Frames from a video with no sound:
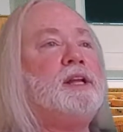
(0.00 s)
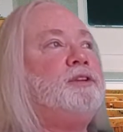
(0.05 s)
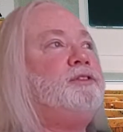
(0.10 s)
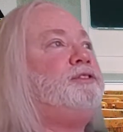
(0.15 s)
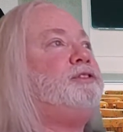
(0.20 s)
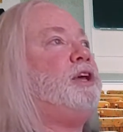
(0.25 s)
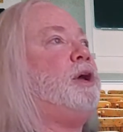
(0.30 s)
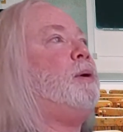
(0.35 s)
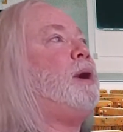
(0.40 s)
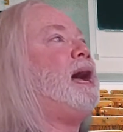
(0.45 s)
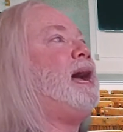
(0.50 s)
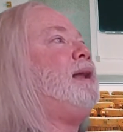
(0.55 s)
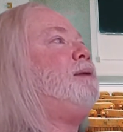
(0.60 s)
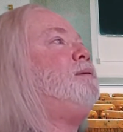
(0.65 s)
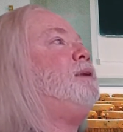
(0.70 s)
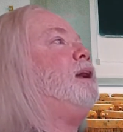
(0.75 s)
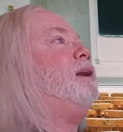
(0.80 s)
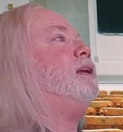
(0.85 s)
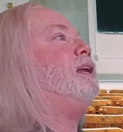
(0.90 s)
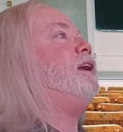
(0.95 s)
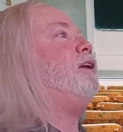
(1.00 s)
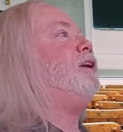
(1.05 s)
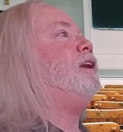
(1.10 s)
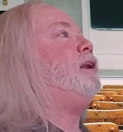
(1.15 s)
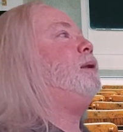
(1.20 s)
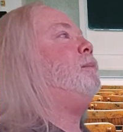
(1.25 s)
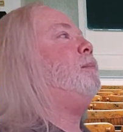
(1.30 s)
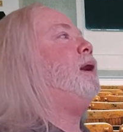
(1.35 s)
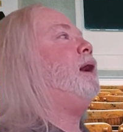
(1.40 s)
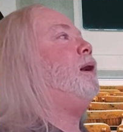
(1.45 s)
So I'm not
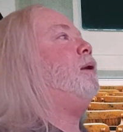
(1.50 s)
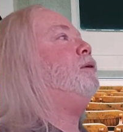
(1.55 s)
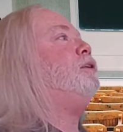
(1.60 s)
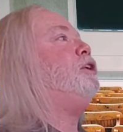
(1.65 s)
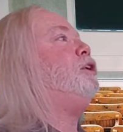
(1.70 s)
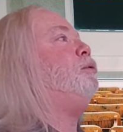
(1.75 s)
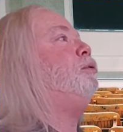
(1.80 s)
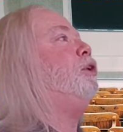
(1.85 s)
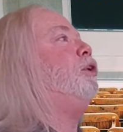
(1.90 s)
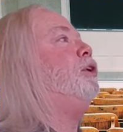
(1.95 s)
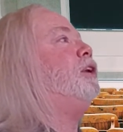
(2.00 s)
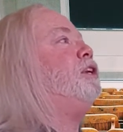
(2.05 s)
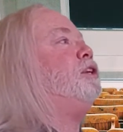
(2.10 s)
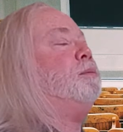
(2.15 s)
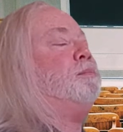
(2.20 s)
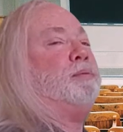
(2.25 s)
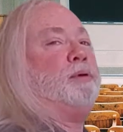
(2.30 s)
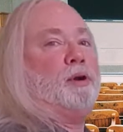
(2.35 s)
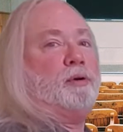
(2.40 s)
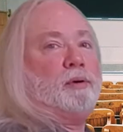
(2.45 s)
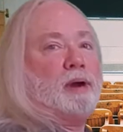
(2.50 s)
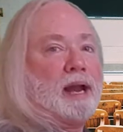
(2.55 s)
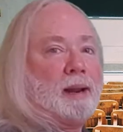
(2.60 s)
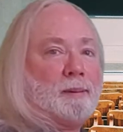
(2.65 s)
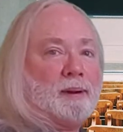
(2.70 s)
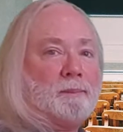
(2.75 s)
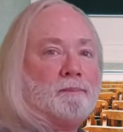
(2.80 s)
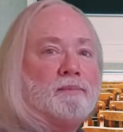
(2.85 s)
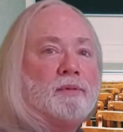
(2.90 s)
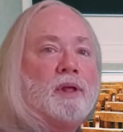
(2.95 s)
caring about you learning to
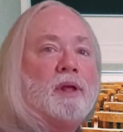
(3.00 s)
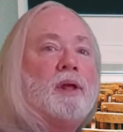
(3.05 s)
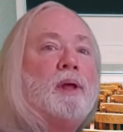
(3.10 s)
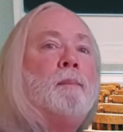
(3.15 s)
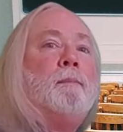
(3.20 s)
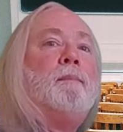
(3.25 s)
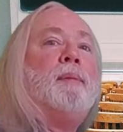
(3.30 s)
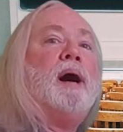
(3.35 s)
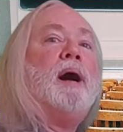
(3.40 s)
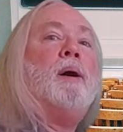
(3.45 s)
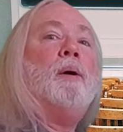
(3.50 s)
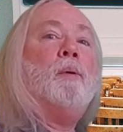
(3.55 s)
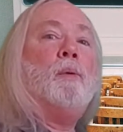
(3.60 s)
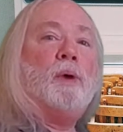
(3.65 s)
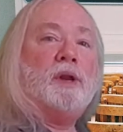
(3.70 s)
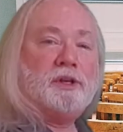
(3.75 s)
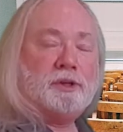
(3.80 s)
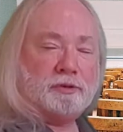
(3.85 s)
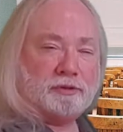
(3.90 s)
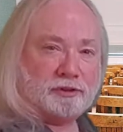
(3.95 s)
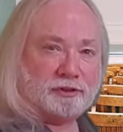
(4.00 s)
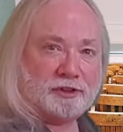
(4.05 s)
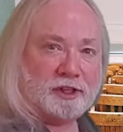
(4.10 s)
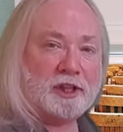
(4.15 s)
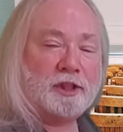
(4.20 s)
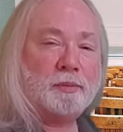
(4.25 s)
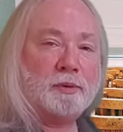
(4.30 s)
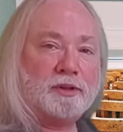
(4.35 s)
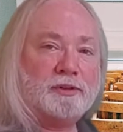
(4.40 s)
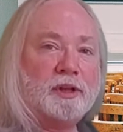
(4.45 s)
program it, but when you
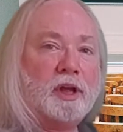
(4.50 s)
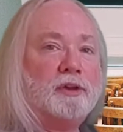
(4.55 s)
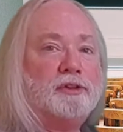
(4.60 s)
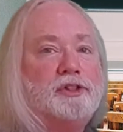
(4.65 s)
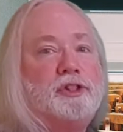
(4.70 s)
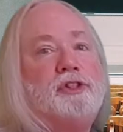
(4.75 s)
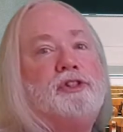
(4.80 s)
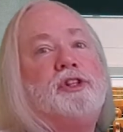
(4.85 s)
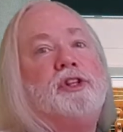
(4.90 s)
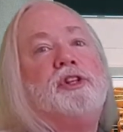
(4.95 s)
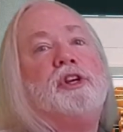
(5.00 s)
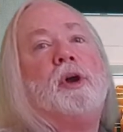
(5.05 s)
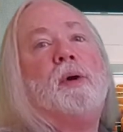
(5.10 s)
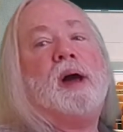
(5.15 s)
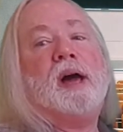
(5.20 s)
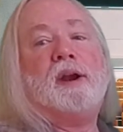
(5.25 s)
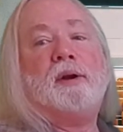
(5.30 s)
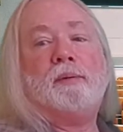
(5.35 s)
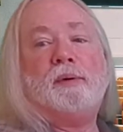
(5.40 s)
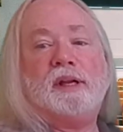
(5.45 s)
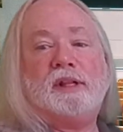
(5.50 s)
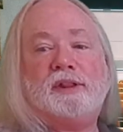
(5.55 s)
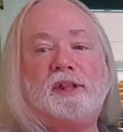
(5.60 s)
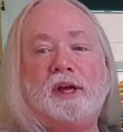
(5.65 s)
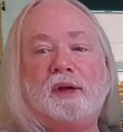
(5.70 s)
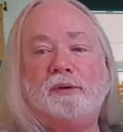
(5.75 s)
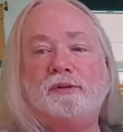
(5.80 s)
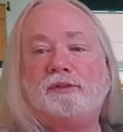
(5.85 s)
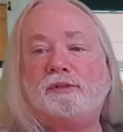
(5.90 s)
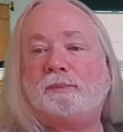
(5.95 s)
see the results, you should know how to read
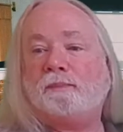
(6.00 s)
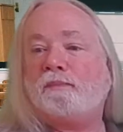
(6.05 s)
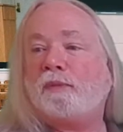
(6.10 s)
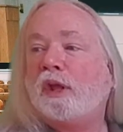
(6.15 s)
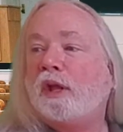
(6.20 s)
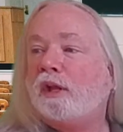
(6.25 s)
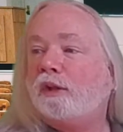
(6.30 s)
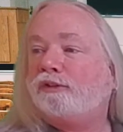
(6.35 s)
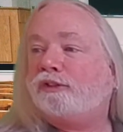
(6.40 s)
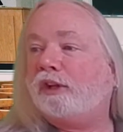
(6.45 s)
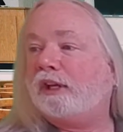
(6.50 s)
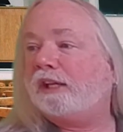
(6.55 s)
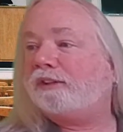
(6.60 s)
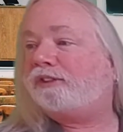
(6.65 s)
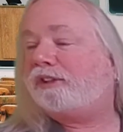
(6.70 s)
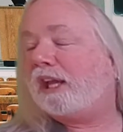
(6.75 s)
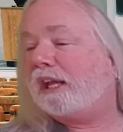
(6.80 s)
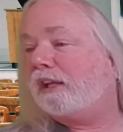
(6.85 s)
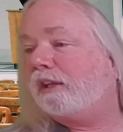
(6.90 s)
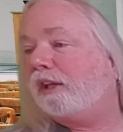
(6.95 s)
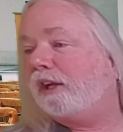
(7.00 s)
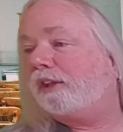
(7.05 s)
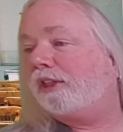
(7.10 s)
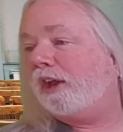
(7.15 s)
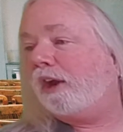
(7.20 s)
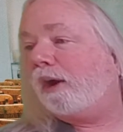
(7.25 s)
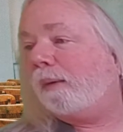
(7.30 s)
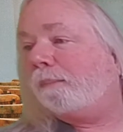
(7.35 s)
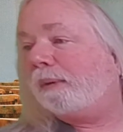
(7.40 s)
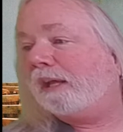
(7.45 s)
those. So let's take a look
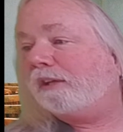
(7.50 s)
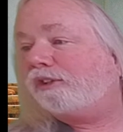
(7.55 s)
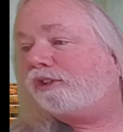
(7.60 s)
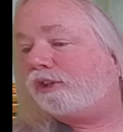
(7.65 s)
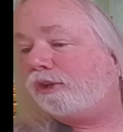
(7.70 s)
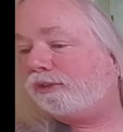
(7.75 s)
there. On page